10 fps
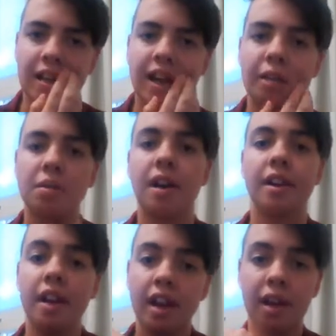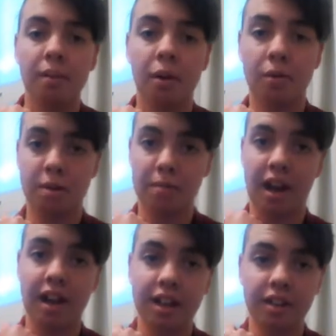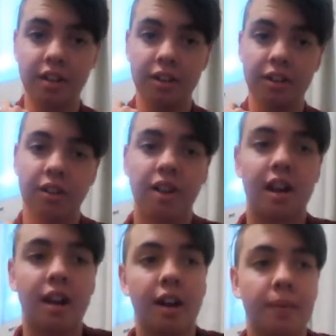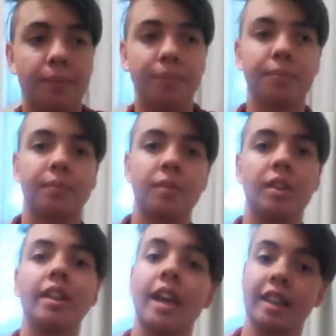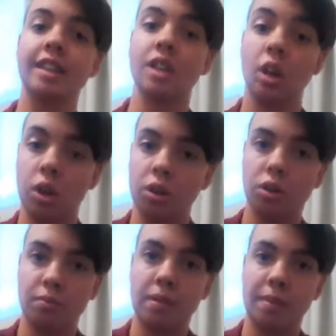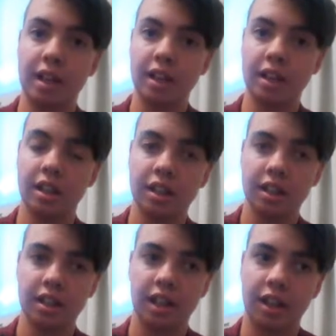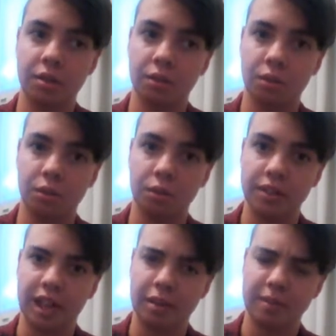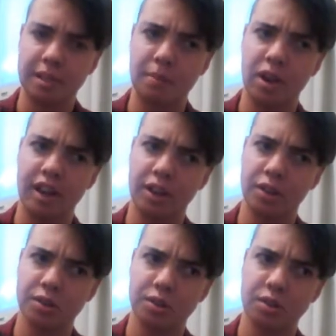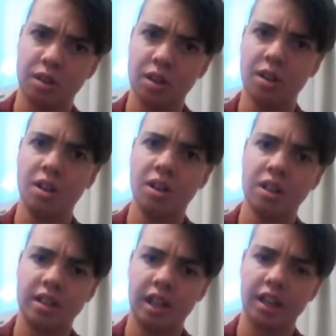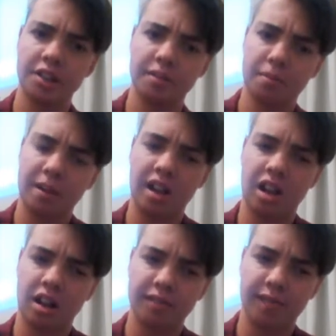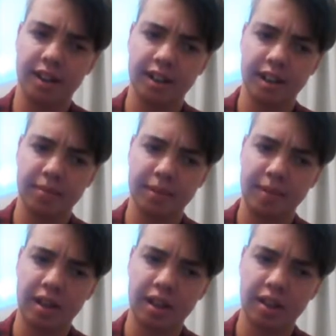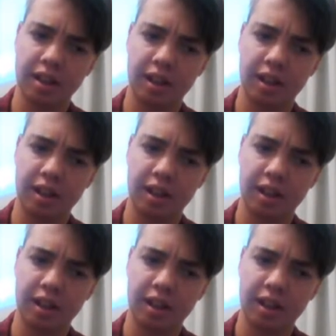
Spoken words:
I don't mind. On my back though, yeah, there's a lot on my back, like all down my spine. It goes down about halfway down my back,